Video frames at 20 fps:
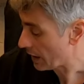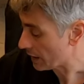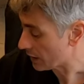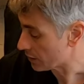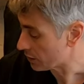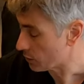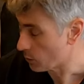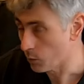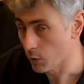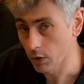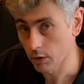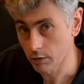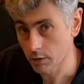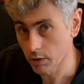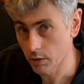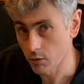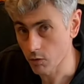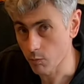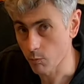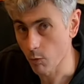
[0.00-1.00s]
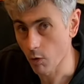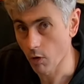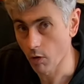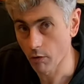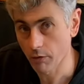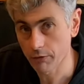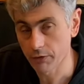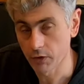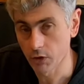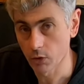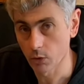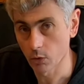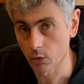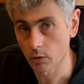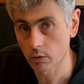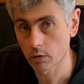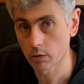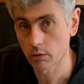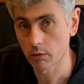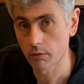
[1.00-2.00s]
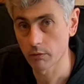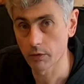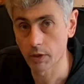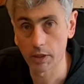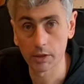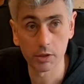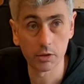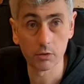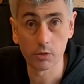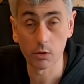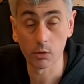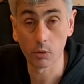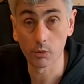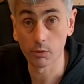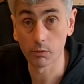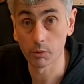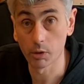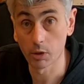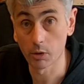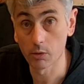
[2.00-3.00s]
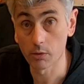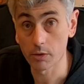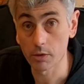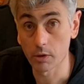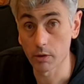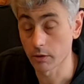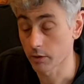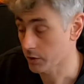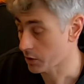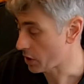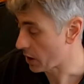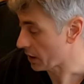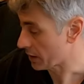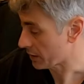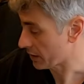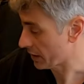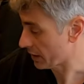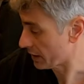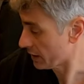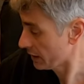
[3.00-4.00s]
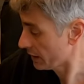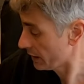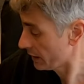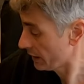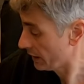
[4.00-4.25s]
You will use more fuel than you do on the road on a track day.